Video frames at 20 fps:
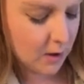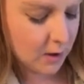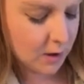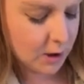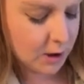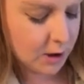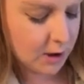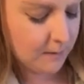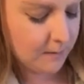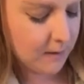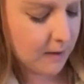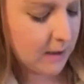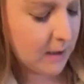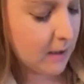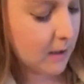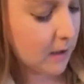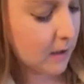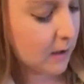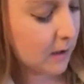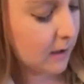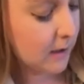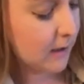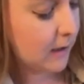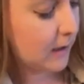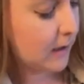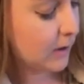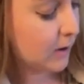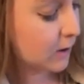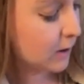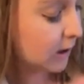our Chippy
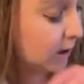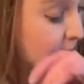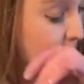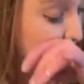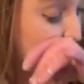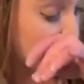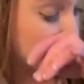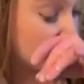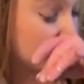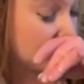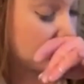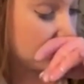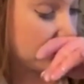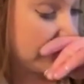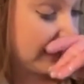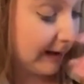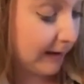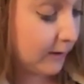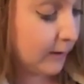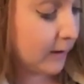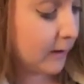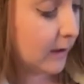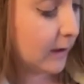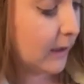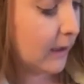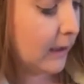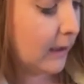Interchangeable Door Hanger